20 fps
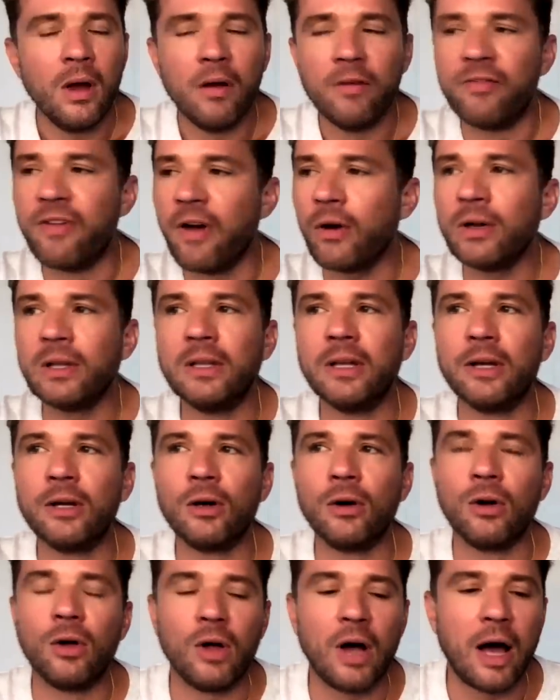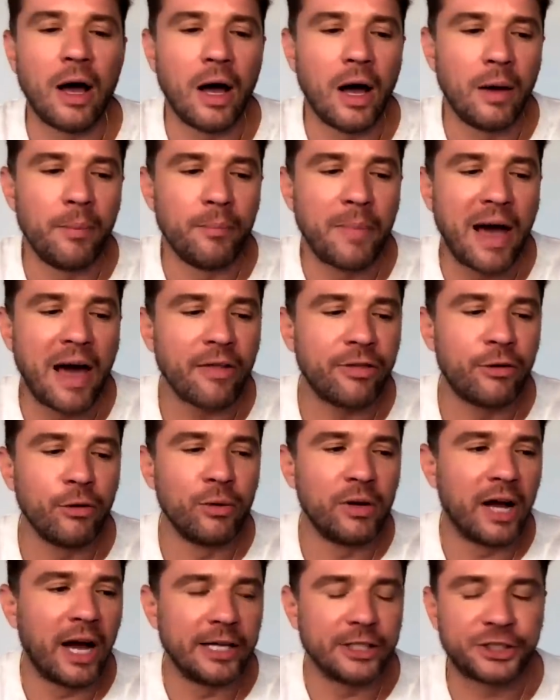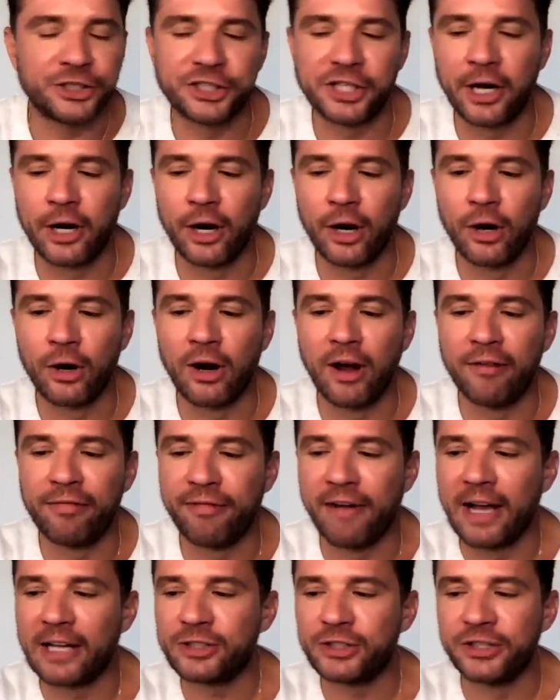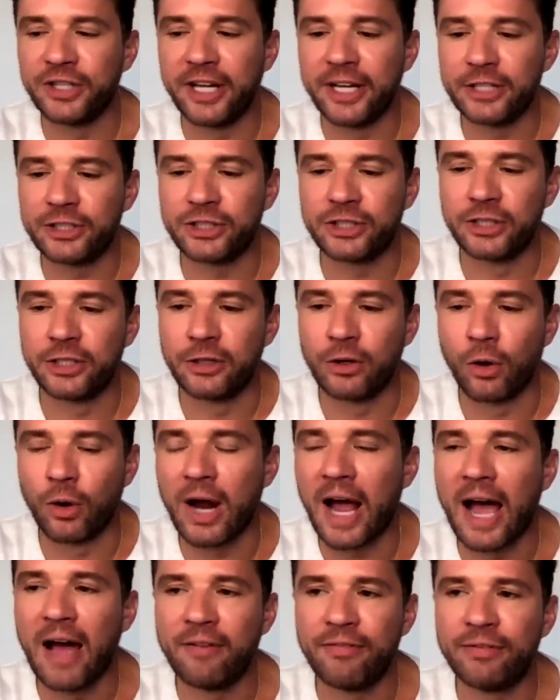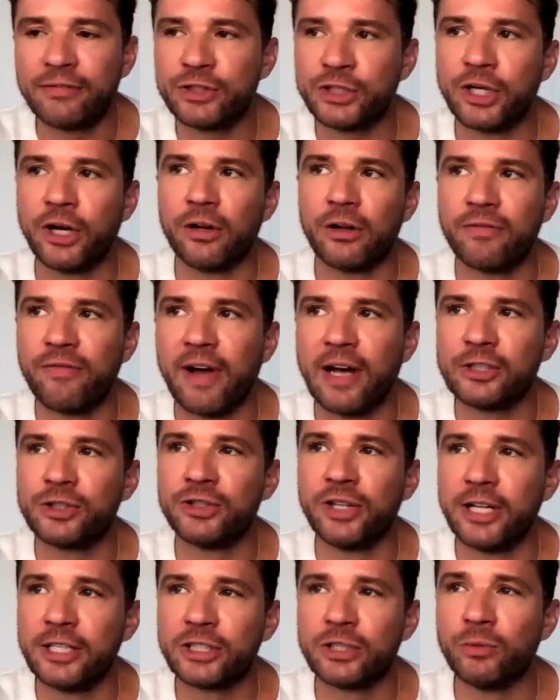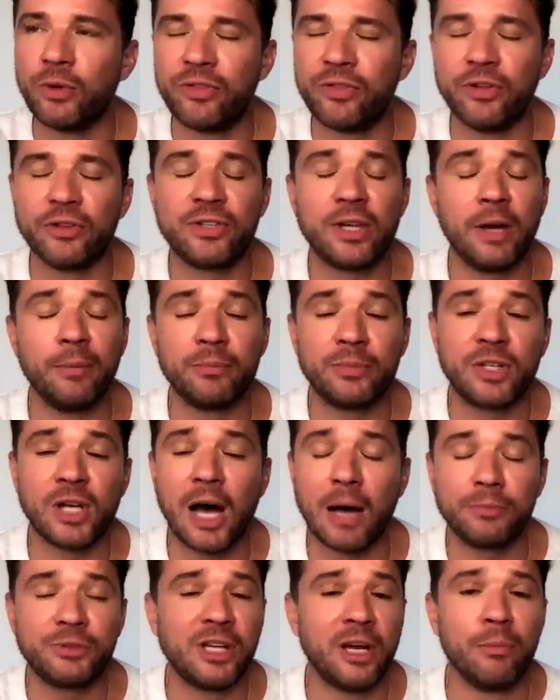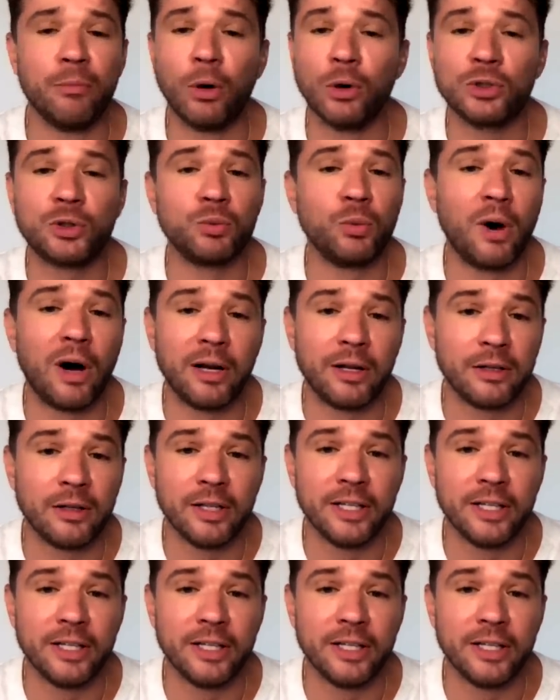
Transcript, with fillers: Very little. Uh, Matthew and I share a fascination or have shared a fascination with the ten, top 10 most wanted